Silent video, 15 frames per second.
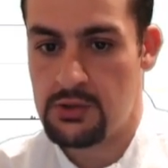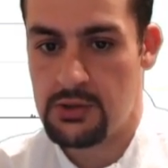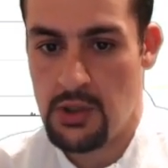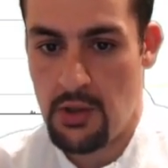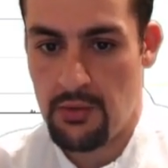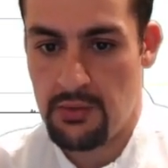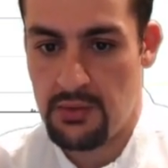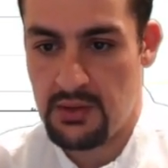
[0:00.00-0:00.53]

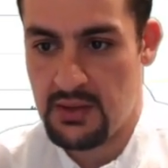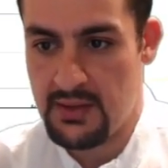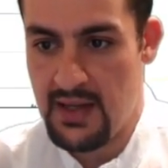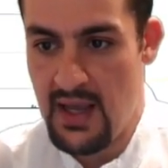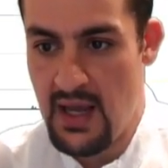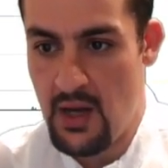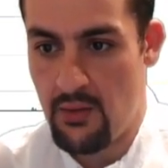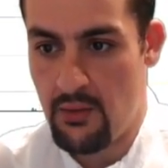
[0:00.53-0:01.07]
So
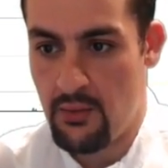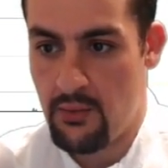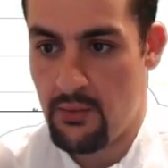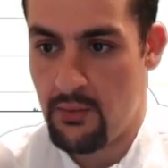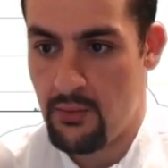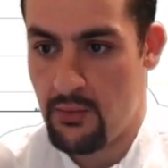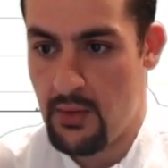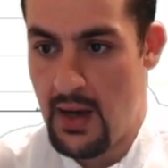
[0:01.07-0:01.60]

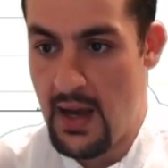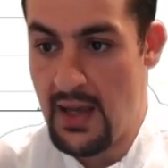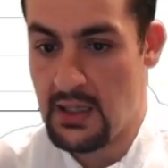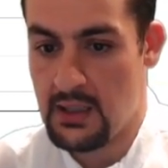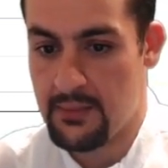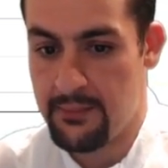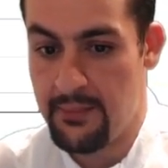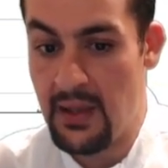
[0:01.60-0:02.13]
now
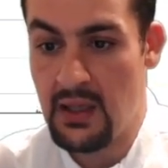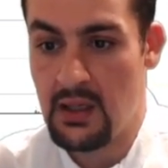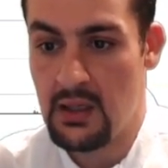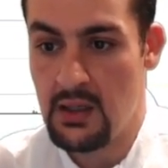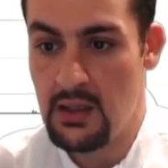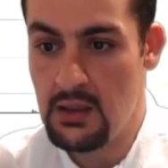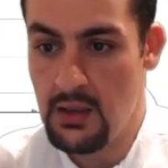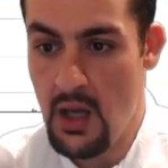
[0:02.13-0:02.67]
I can
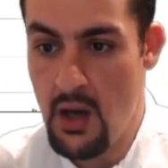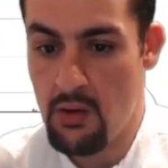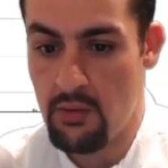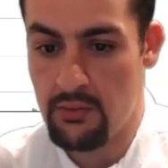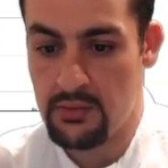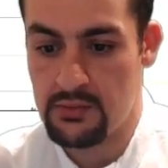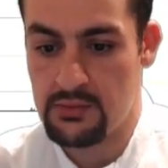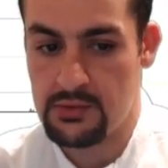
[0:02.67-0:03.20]
make a
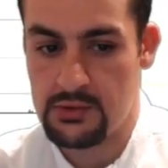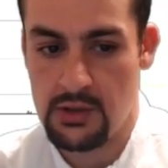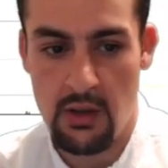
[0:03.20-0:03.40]
loan.